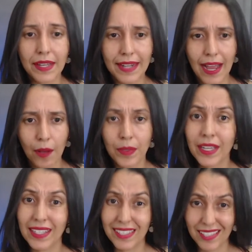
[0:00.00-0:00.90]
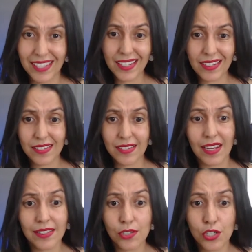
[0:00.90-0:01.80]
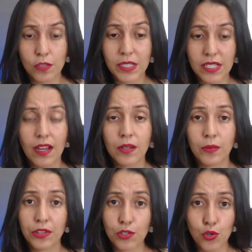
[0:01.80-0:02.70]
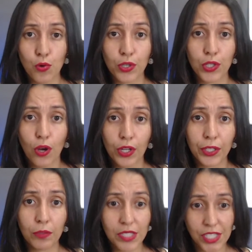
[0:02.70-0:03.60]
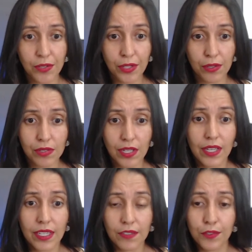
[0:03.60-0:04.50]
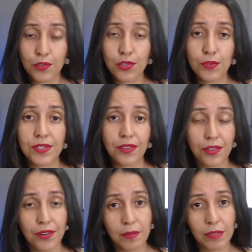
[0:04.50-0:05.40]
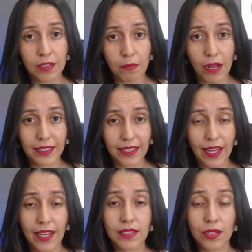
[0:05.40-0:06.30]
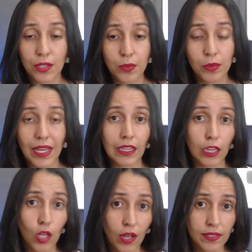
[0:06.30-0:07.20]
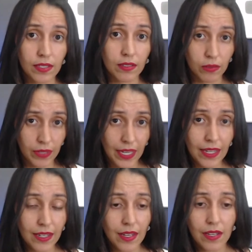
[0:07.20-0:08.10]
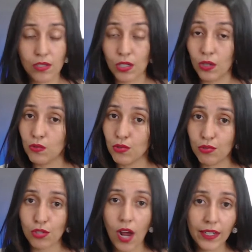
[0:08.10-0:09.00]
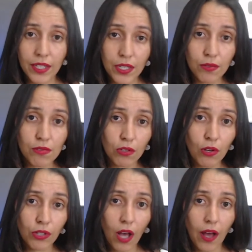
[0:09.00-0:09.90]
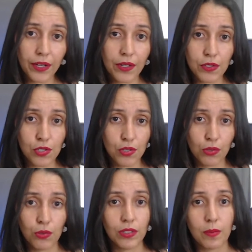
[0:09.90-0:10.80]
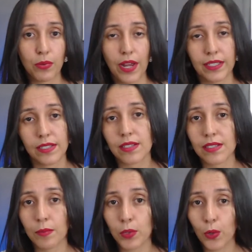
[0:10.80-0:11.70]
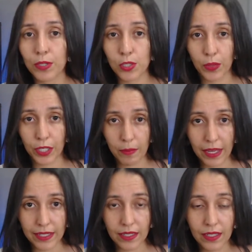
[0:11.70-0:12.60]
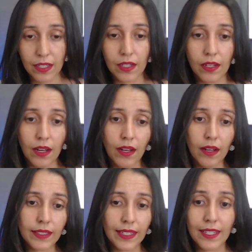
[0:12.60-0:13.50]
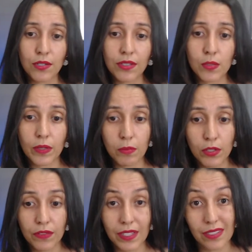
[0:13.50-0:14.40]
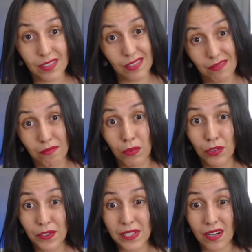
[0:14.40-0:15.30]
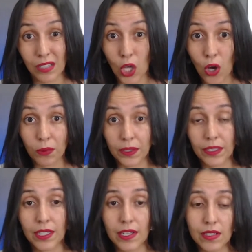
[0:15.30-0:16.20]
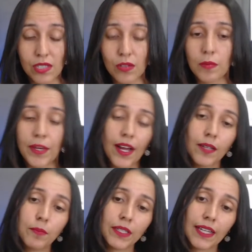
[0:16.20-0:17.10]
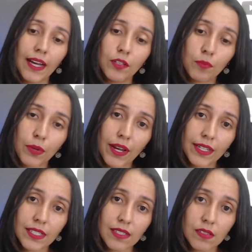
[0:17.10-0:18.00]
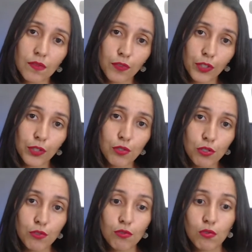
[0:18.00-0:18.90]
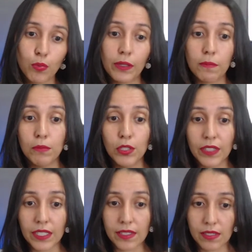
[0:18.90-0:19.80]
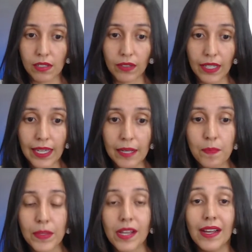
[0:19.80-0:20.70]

Now, these exercises should be done with short audio materials. If you choose a 30-minute podcast, you will get lost, okay? So do not use long audios to do the practices I'm going to recommend. Can I do this with movies? Movies are long, so it may not be the kind of practice for you to use with movies, okay?